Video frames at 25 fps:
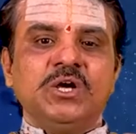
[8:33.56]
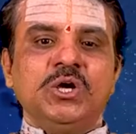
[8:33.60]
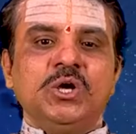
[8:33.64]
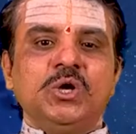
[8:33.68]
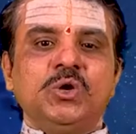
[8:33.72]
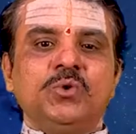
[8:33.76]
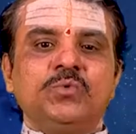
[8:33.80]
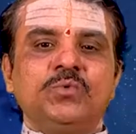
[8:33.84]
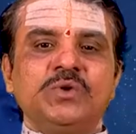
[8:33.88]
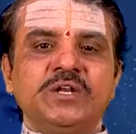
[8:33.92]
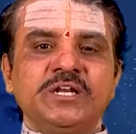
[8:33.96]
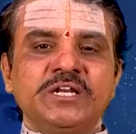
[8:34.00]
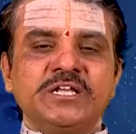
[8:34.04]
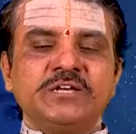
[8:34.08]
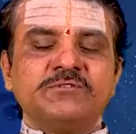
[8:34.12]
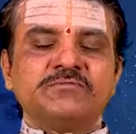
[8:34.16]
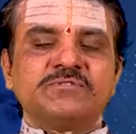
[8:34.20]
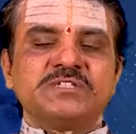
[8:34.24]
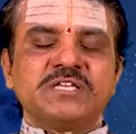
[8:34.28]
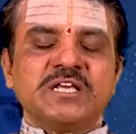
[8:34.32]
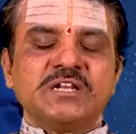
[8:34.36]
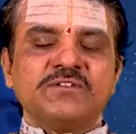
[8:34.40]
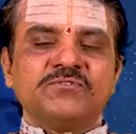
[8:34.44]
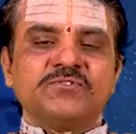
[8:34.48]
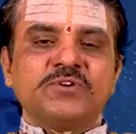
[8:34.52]
will give
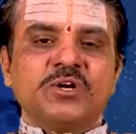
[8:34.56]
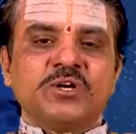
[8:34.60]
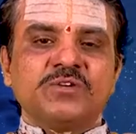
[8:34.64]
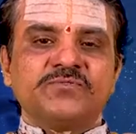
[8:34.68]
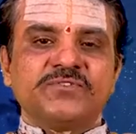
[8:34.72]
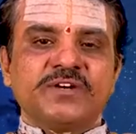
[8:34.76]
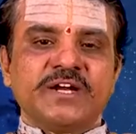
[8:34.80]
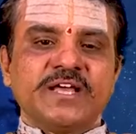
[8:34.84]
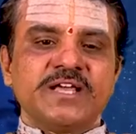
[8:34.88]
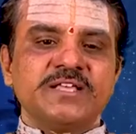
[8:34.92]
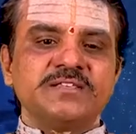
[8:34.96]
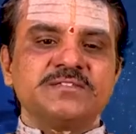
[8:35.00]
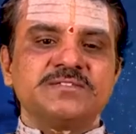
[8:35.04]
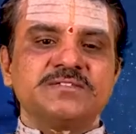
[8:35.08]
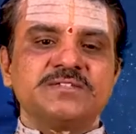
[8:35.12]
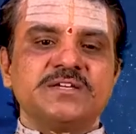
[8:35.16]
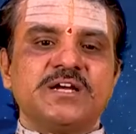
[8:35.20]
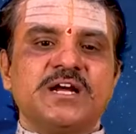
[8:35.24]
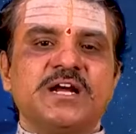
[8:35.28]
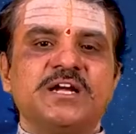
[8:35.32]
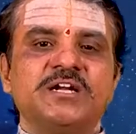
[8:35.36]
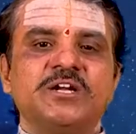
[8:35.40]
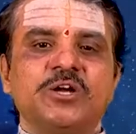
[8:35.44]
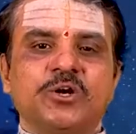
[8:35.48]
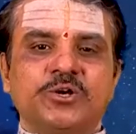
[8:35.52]
self confidence
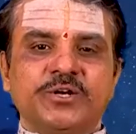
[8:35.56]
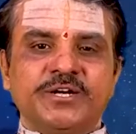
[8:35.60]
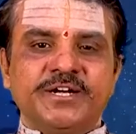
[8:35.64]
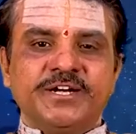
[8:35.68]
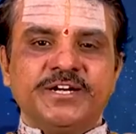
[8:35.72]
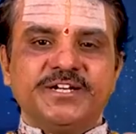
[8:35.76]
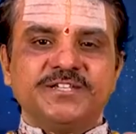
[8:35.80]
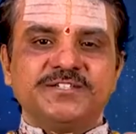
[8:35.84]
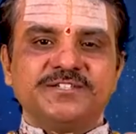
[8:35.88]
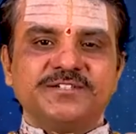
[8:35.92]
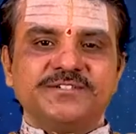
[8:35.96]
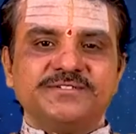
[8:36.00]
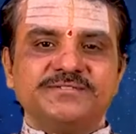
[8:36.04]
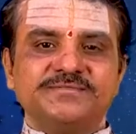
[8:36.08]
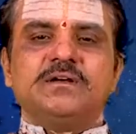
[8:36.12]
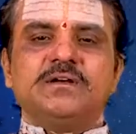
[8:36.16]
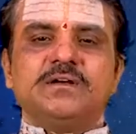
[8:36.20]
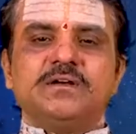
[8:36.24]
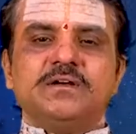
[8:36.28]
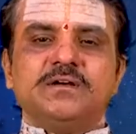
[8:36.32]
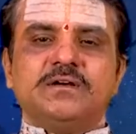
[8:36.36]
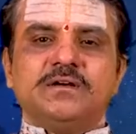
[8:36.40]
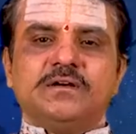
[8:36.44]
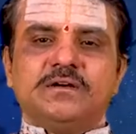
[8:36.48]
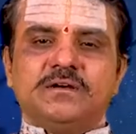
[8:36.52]
and knowledge.
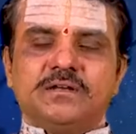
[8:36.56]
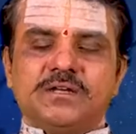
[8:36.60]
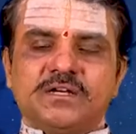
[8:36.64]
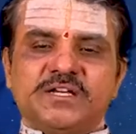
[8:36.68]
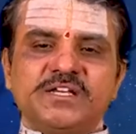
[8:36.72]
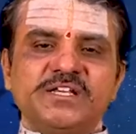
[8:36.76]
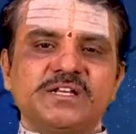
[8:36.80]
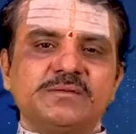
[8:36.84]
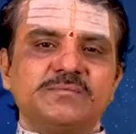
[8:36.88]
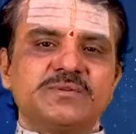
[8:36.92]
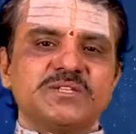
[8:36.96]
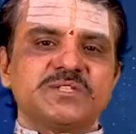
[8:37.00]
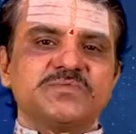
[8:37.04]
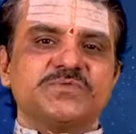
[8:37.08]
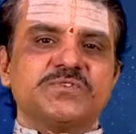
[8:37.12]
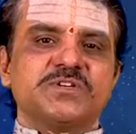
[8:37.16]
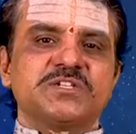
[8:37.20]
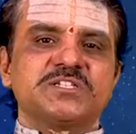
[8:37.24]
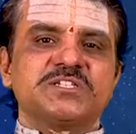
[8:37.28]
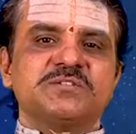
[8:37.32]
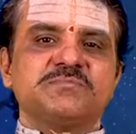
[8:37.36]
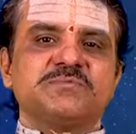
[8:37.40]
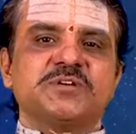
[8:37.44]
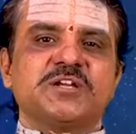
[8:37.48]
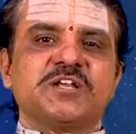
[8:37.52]
Lucky numbers for
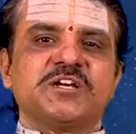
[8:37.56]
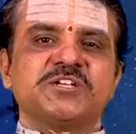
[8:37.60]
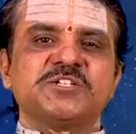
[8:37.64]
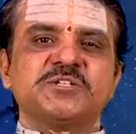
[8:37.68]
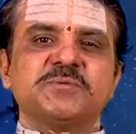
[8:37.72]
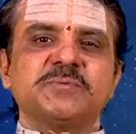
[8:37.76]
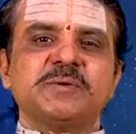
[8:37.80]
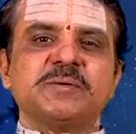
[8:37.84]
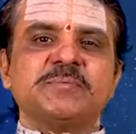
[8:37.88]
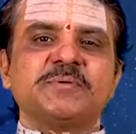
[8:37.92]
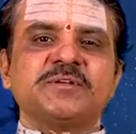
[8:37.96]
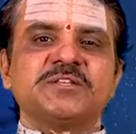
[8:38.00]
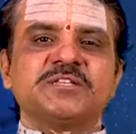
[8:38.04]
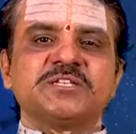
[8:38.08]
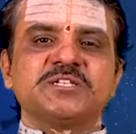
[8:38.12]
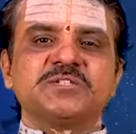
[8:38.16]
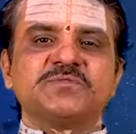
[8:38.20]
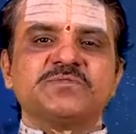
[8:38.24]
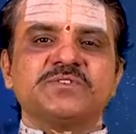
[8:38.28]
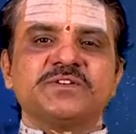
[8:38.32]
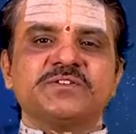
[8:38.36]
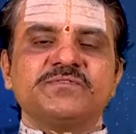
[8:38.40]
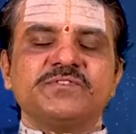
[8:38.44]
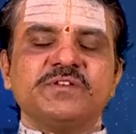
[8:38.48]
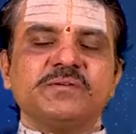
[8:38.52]
Simha Rashi people this
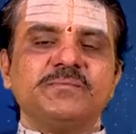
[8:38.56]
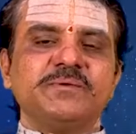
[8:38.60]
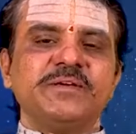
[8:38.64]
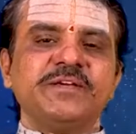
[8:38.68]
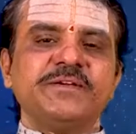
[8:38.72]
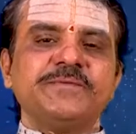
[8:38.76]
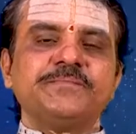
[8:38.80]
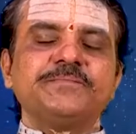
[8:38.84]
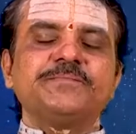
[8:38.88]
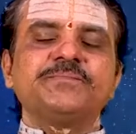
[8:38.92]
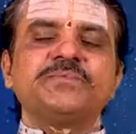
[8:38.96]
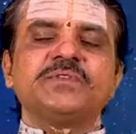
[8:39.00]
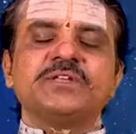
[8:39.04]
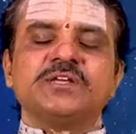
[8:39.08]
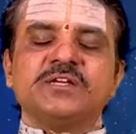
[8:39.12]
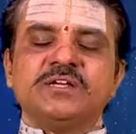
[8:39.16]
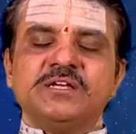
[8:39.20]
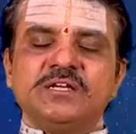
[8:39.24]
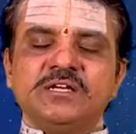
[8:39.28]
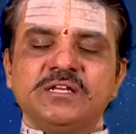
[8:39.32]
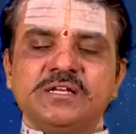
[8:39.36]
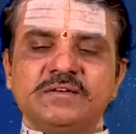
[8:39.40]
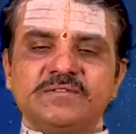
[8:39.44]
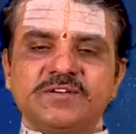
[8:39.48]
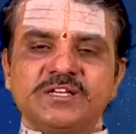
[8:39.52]
week will be
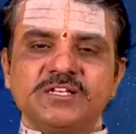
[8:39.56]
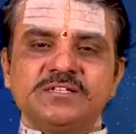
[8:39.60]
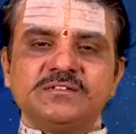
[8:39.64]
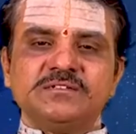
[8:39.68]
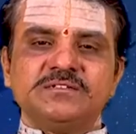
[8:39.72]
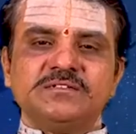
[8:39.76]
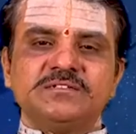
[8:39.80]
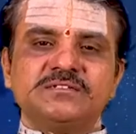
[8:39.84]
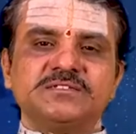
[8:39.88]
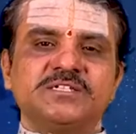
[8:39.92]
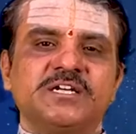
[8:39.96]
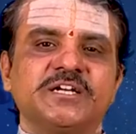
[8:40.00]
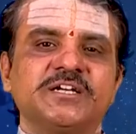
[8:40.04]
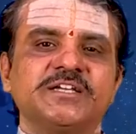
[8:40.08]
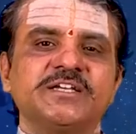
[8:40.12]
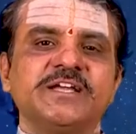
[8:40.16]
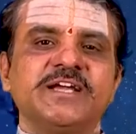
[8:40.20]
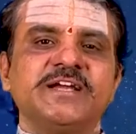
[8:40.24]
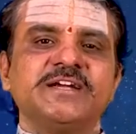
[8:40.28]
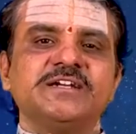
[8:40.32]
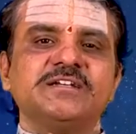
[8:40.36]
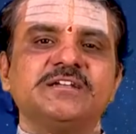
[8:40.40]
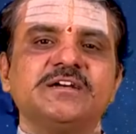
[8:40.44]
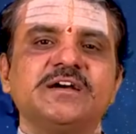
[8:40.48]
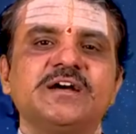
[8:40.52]
11,
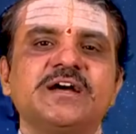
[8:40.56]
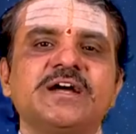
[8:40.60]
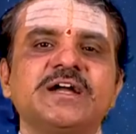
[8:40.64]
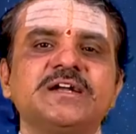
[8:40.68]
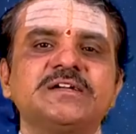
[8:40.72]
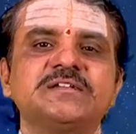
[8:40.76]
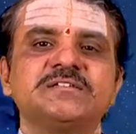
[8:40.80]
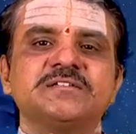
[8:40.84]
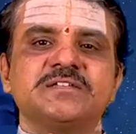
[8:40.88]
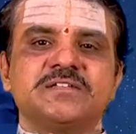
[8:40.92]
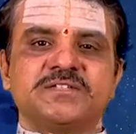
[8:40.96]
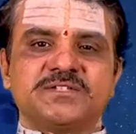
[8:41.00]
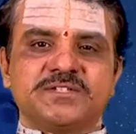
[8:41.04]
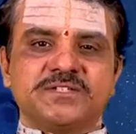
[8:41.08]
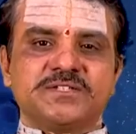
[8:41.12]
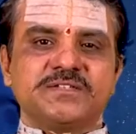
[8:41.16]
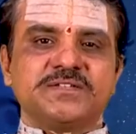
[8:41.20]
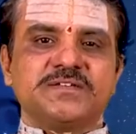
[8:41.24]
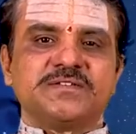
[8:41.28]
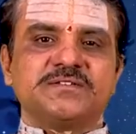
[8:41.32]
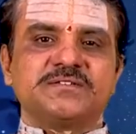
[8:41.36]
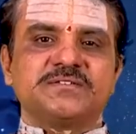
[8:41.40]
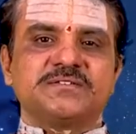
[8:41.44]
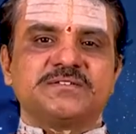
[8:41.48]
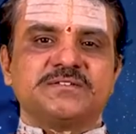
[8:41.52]
38, and
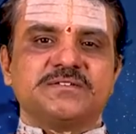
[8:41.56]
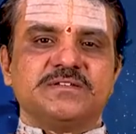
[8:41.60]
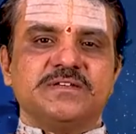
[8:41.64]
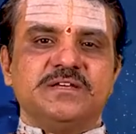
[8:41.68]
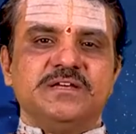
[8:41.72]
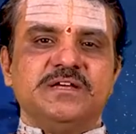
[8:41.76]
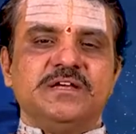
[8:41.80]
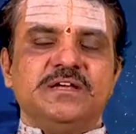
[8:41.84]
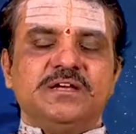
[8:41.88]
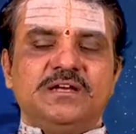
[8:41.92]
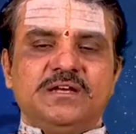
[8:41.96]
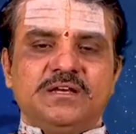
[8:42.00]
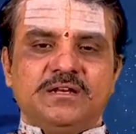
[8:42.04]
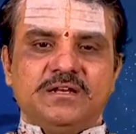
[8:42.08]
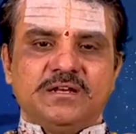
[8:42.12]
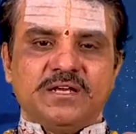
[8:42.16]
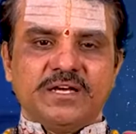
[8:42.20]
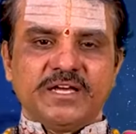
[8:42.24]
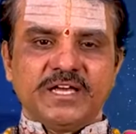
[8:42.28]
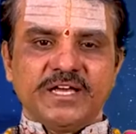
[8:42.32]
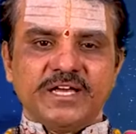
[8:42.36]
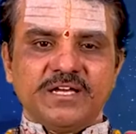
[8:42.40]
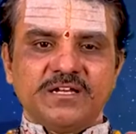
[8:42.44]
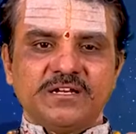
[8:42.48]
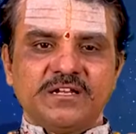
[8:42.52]
66. Lucky
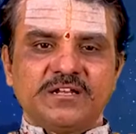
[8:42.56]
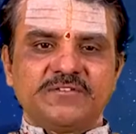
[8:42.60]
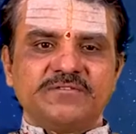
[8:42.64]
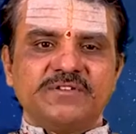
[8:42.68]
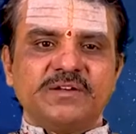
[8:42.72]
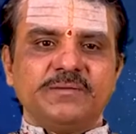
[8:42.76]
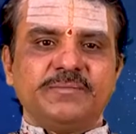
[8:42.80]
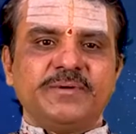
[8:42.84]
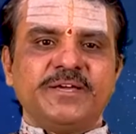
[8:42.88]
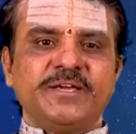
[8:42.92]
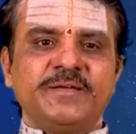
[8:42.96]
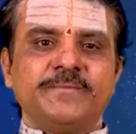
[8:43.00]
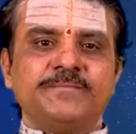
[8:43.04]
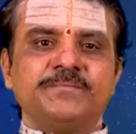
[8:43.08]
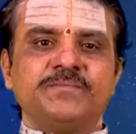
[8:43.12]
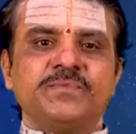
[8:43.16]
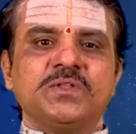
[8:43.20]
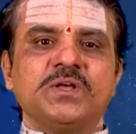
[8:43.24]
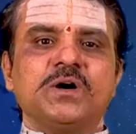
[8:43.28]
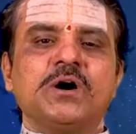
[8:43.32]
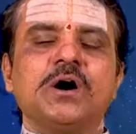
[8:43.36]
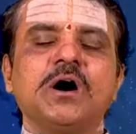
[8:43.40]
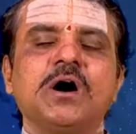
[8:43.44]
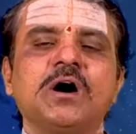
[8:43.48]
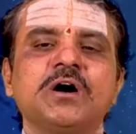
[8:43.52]
color will be
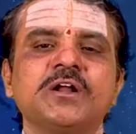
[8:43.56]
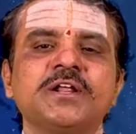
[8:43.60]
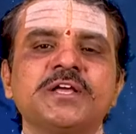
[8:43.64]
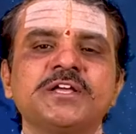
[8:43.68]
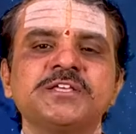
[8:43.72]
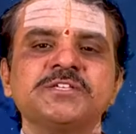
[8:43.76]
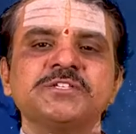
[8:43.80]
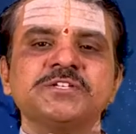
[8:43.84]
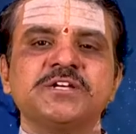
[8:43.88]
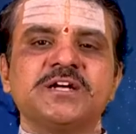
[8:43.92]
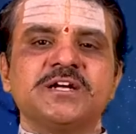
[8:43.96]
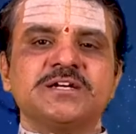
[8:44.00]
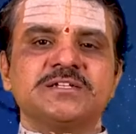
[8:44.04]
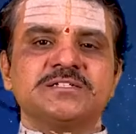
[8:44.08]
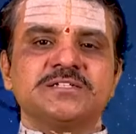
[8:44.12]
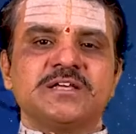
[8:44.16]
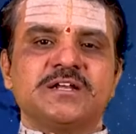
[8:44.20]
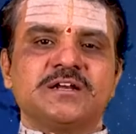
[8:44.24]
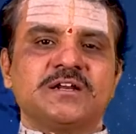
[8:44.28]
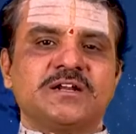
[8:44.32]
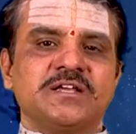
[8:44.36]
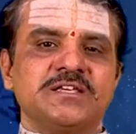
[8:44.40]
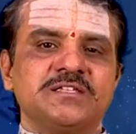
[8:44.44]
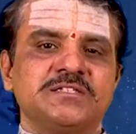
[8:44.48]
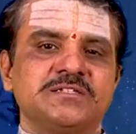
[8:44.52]
orange and
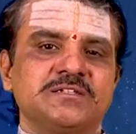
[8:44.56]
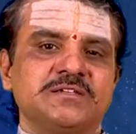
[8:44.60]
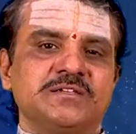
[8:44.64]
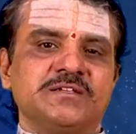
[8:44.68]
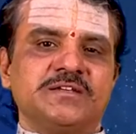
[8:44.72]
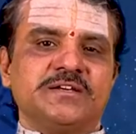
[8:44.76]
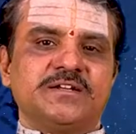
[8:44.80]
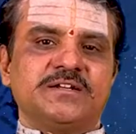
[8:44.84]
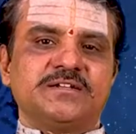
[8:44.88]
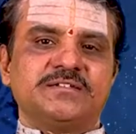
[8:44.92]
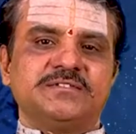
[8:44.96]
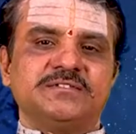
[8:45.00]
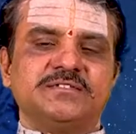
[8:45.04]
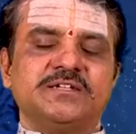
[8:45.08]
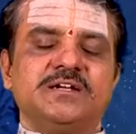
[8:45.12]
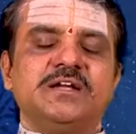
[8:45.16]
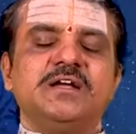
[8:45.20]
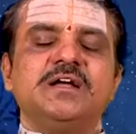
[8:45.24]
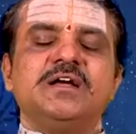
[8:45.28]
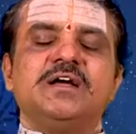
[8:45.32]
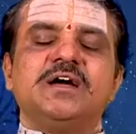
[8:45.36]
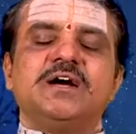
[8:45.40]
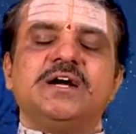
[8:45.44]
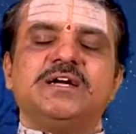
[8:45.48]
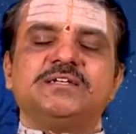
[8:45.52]
sunrise color.
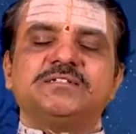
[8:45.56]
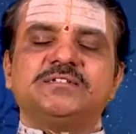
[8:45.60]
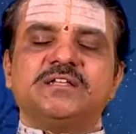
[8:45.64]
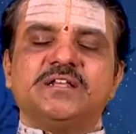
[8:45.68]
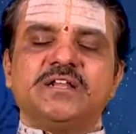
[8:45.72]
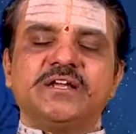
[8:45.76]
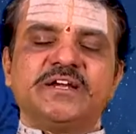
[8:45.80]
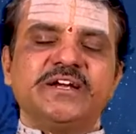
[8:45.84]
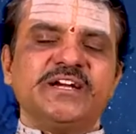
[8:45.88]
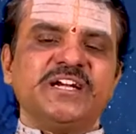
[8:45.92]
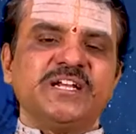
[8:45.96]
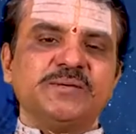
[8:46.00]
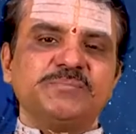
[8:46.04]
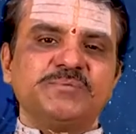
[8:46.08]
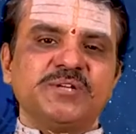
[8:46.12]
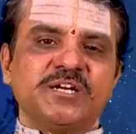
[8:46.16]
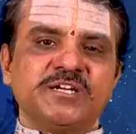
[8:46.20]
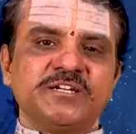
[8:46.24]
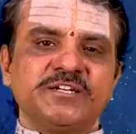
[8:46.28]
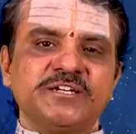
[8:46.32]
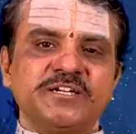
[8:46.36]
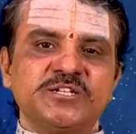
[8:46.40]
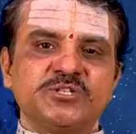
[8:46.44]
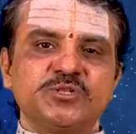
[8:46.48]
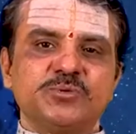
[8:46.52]
And the lucky tip that
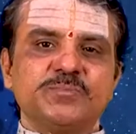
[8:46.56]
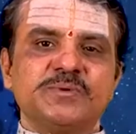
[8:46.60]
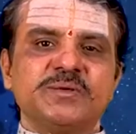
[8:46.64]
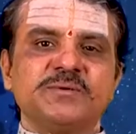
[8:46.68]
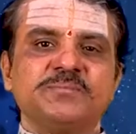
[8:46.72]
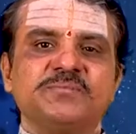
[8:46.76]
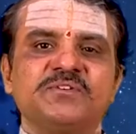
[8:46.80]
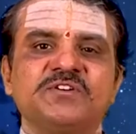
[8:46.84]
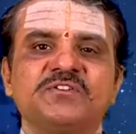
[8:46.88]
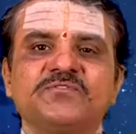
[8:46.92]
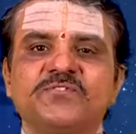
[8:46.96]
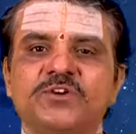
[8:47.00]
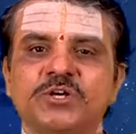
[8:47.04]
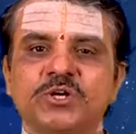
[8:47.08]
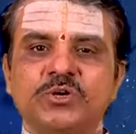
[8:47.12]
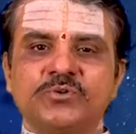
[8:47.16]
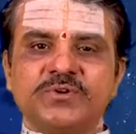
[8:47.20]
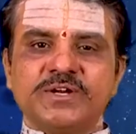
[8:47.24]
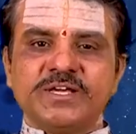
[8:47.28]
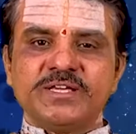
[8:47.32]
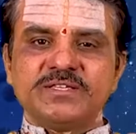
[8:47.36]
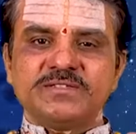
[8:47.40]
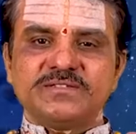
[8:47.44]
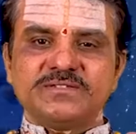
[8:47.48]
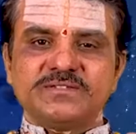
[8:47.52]
needs to be followed
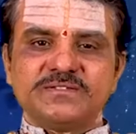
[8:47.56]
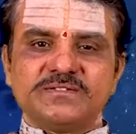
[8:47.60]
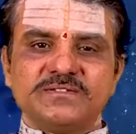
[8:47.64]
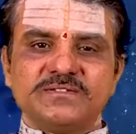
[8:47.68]
is